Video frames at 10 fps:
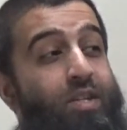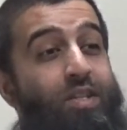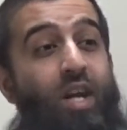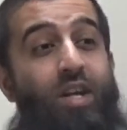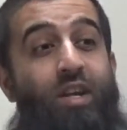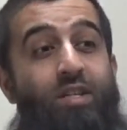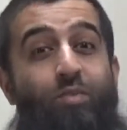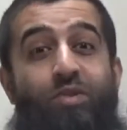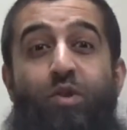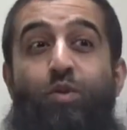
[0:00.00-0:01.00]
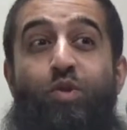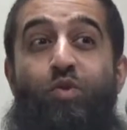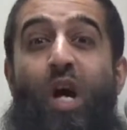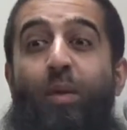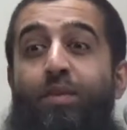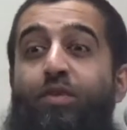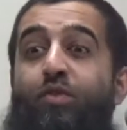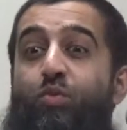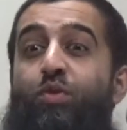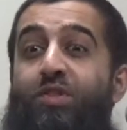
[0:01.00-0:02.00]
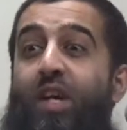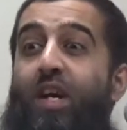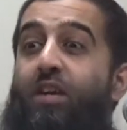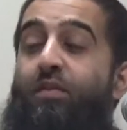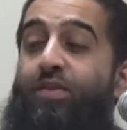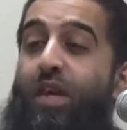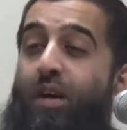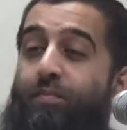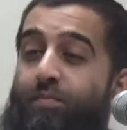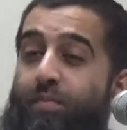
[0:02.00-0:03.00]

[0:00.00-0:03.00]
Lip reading: telling us what's going to happen towards the end of time.